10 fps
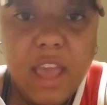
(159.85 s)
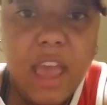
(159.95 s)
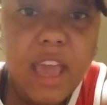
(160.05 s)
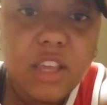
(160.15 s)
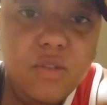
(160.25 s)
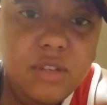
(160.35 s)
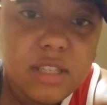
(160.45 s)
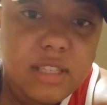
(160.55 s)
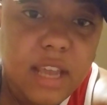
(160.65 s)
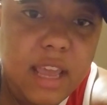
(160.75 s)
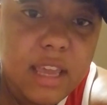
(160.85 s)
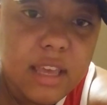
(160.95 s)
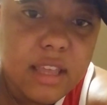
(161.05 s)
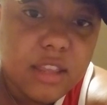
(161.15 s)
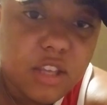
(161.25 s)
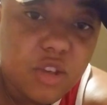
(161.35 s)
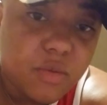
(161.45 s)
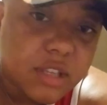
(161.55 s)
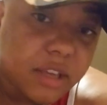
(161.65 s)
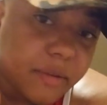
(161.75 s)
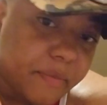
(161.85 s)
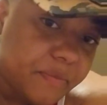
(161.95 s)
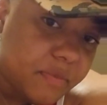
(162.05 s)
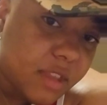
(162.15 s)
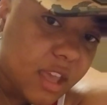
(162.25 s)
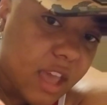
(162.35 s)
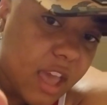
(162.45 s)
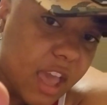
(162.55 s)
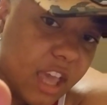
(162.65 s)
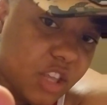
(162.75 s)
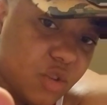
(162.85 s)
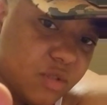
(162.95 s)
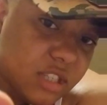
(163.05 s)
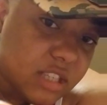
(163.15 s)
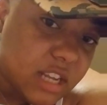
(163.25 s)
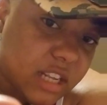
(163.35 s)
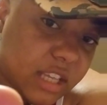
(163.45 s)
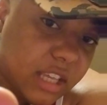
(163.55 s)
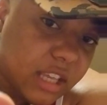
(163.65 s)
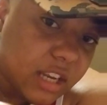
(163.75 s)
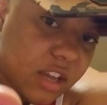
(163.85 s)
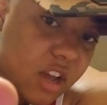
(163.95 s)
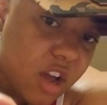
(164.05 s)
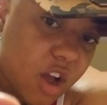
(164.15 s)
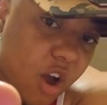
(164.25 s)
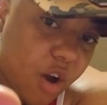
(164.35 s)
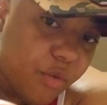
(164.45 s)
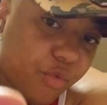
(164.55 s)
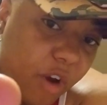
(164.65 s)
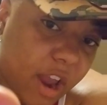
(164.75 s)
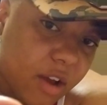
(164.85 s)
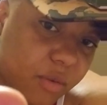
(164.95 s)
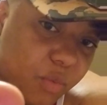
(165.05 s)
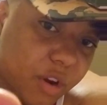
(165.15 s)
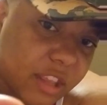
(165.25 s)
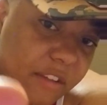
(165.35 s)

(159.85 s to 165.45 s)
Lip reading: And you just take the Q-tip and you just clean around where that